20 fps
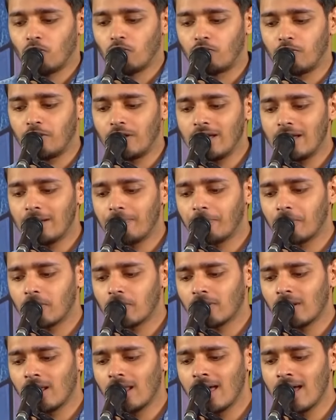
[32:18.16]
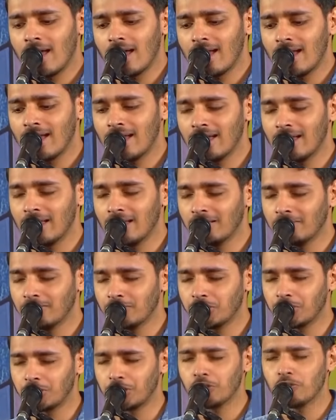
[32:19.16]
We
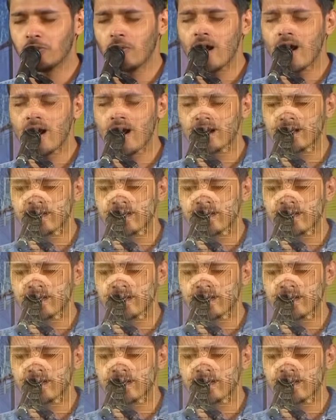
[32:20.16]
proclaim you are